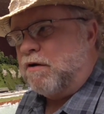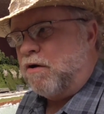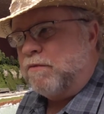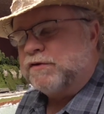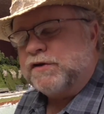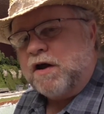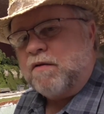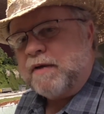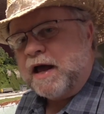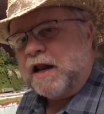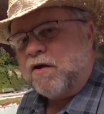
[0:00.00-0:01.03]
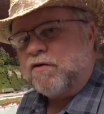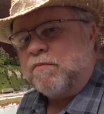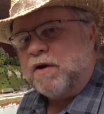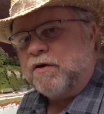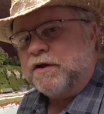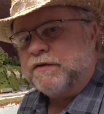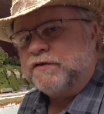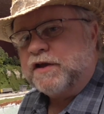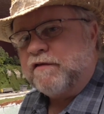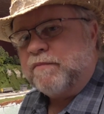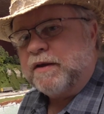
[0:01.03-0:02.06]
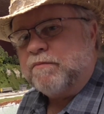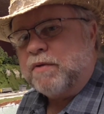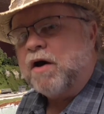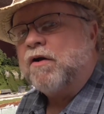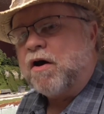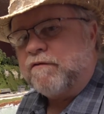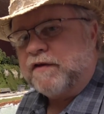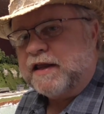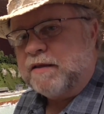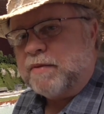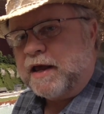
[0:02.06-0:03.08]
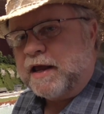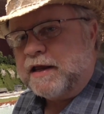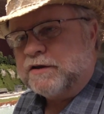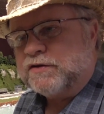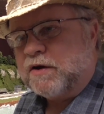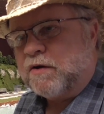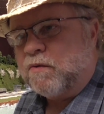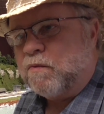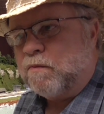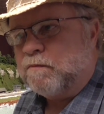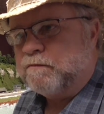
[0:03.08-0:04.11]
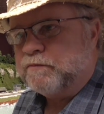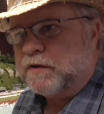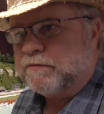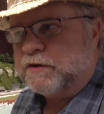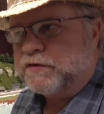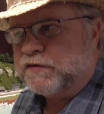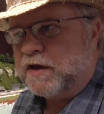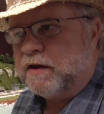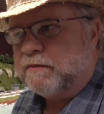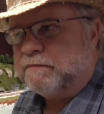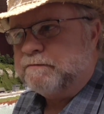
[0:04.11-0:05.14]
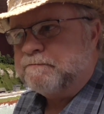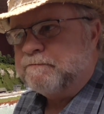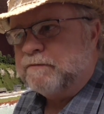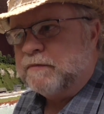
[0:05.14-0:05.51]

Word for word: almost all my locomotives have been bought off of eBay. So the sum,